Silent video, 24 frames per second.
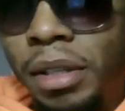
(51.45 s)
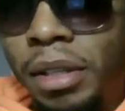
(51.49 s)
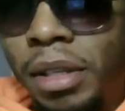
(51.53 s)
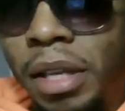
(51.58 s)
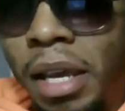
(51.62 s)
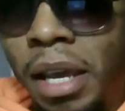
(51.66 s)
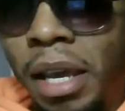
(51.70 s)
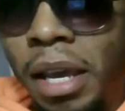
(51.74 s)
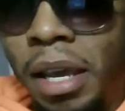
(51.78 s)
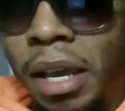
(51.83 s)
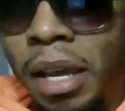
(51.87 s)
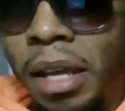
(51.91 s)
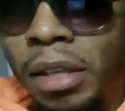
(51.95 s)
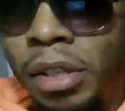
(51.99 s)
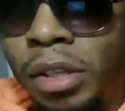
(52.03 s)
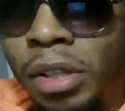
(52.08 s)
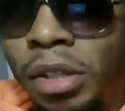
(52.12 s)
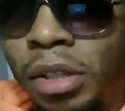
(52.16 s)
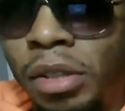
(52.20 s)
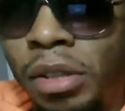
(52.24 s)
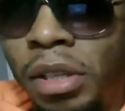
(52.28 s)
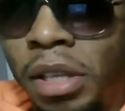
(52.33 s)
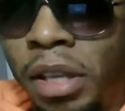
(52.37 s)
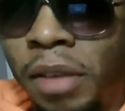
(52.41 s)
And
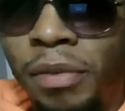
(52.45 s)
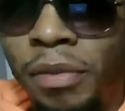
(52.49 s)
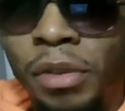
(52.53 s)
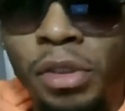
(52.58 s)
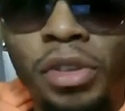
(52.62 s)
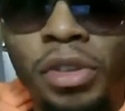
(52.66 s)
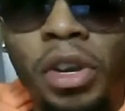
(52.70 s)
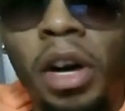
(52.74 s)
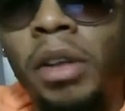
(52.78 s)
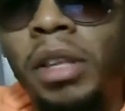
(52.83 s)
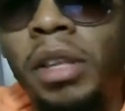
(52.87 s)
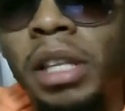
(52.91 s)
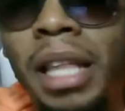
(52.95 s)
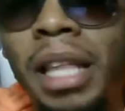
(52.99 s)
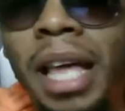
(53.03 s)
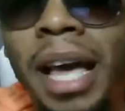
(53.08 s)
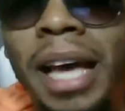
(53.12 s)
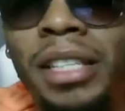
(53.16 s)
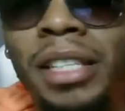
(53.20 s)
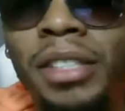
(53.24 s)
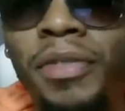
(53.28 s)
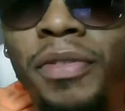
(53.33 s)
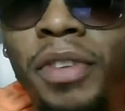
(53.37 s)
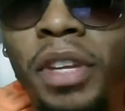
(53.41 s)
if you saw the
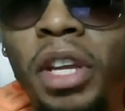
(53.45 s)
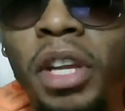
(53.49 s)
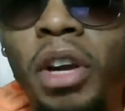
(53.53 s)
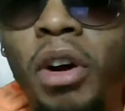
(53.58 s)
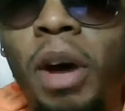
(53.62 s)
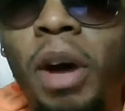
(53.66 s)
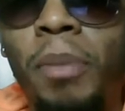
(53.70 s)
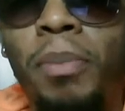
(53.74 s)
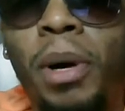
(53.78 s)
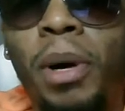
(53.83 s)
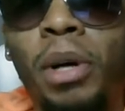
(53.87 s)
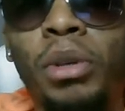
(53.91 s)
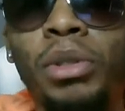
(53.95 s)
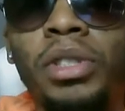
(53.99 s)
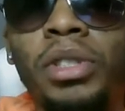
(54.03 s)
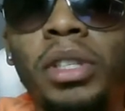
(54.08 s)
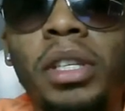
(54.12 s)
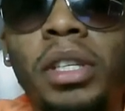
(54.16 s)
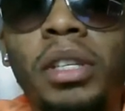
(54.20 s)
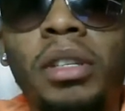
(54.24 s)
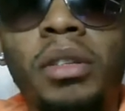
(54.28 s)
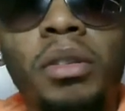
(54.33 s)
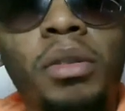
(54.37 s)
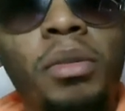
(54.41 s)
last video I
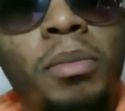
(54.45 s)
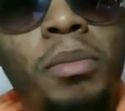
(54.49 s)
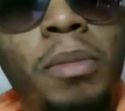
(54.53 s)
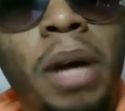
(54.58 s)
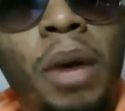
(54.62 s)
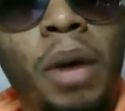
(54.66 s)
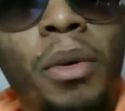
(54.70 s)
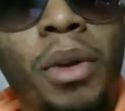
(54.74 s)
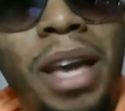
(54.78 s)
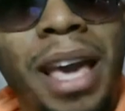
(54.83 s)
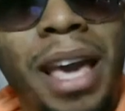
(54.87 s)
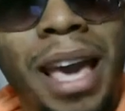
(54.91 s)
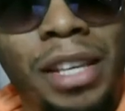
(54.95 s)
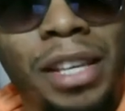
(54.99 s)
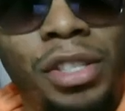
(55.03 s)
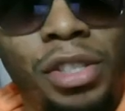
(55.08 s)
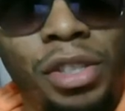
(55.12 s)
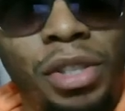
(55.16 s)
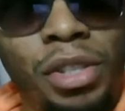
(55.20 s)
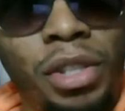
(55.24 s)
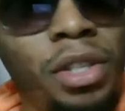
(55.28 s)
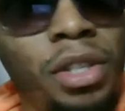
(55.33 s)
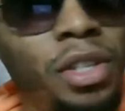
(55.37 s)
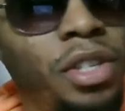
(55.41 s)
posted, my reaction
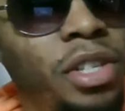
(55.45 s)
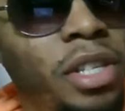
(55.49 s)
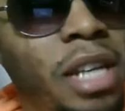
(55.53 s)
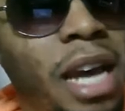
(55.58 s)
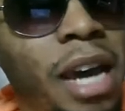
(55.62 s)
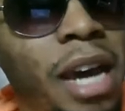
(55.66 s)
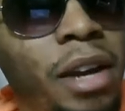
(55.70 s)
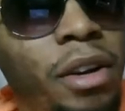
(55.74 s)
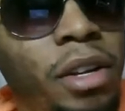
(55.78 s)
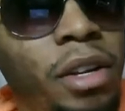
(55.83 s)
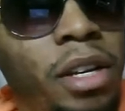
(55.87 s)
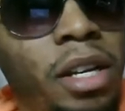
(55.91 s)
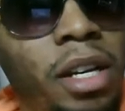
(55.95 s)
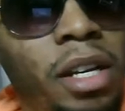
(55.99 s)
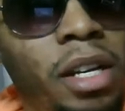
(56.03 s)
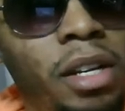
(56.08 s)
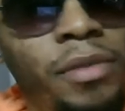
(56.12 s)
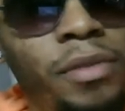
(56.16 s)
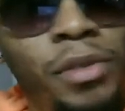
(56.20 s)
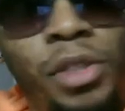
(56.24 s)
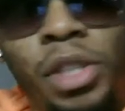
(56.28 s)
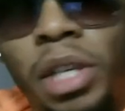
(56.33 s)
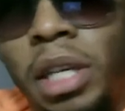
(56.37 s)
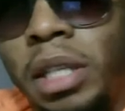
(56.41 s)
to the Snyder cut of
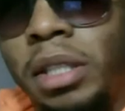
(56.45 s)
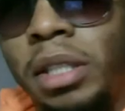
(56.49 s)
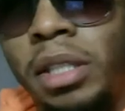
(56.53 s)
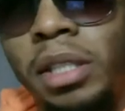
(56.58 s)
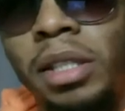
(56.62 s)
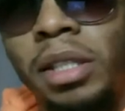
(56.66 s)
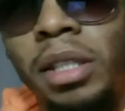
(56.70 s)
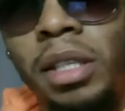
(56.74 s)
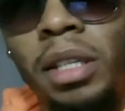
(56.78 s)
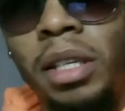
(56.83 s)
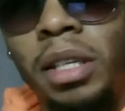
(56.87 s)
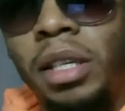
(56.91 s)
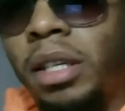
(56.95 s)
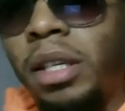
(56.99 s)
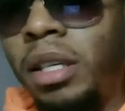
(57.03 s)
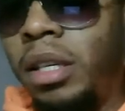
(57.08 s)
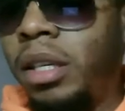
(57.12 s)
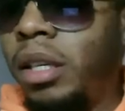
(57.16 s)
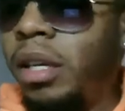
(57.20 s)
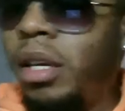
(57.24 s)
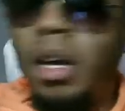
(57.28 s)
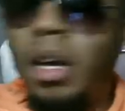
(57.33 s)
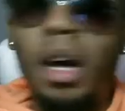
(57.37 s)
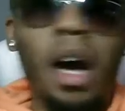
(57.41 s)
Justice League,
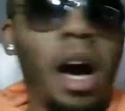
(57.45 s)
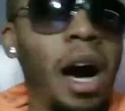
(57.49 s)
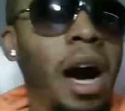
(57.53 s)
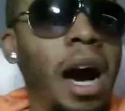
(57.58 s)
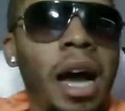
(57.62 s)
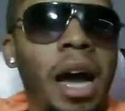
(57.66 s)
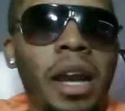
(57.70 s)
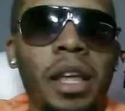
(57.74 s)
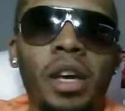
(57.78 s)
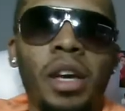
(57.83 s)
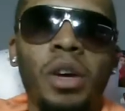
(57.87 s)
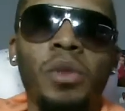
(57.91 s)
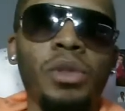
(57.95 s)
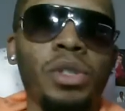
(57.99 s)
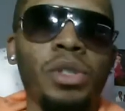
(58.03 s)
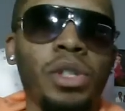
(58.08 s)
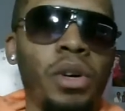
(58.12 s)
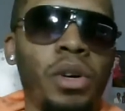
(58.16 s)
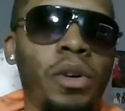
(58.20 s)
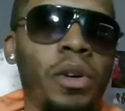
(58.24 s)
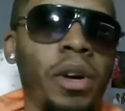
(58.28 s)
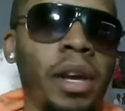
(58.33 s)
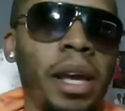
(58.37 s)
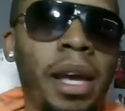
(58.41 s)
audio was
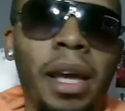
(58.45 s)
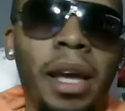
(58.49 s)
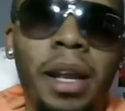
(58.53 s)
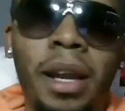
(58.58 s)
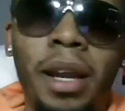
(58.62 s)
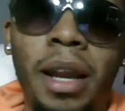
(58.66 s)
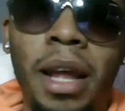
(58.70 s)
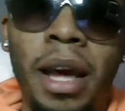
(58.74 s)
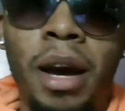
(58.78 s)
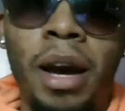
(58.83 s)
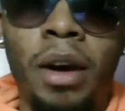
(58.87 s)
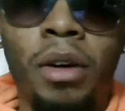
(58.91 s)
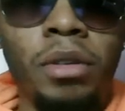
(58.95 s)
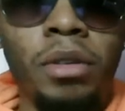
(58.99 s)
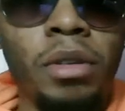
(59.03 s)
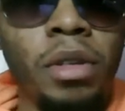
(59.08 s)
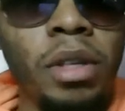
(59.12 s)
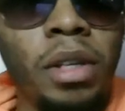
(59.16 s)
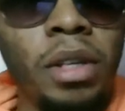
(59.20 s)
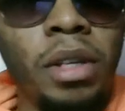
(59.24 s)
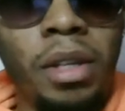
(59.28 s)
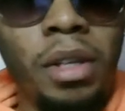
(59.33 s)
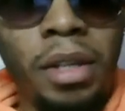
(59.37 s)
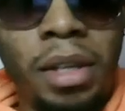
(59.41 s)
going in and out.
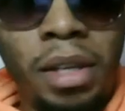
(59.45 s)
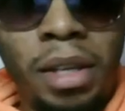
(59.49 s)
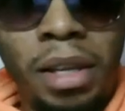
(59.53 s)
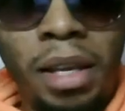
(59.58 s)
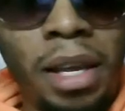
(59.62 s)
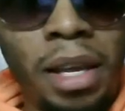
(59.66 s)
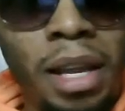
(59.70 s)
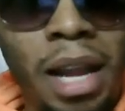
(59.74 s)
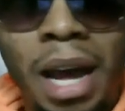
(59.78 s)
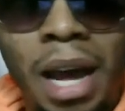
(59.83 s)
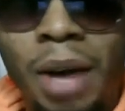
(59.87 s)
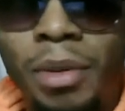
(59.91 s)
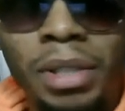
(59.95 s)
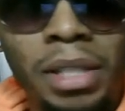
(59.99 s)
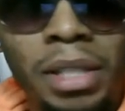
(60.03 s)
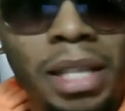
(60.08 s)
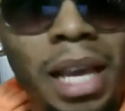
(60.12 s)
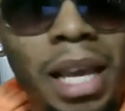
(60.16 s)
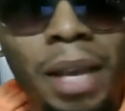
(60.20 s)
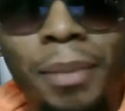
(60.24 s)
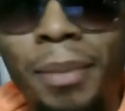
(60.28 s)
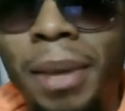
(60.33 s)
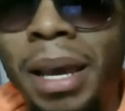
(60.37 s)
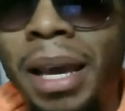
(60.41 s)
And I was
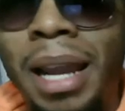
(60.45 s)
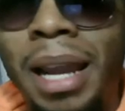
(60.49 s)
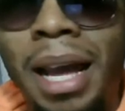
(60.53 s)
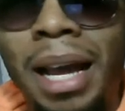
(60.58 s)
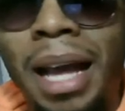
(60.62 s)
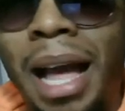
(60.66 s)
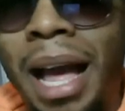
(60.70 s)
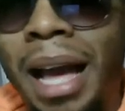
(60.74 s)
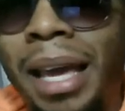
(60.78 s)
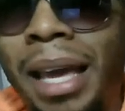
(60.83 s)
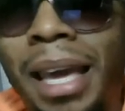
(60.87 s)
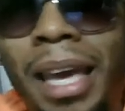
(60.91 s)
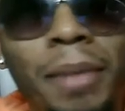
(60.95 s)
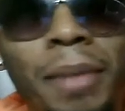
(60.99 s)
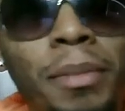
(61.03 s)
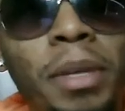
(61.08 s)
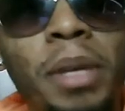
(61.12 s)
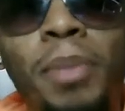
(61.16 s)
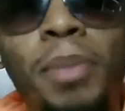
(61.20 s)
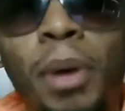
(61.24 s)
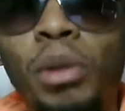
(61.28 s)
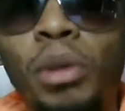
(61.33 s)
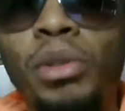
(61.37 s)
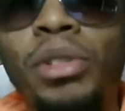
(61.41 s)
like, man, I, I can't be
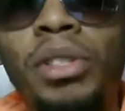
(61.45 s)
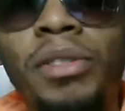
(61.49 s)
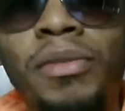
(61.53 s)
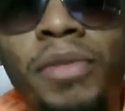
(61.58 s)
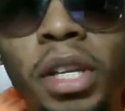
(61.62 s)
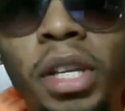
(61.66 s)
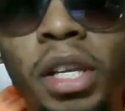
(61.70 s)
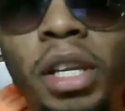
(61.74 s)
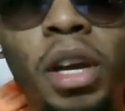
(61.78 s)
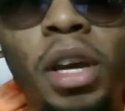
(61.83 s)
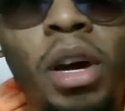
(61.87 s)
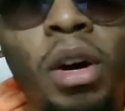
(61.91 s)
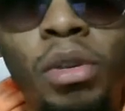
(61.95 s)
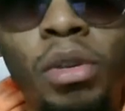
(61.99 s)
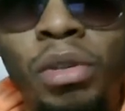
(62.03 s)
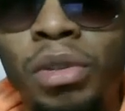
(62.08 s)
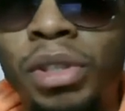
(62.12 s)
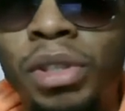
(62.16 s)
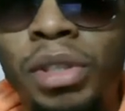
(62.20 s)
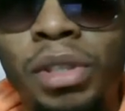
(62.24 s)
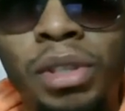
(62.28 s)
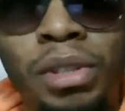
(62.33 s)
posting videos.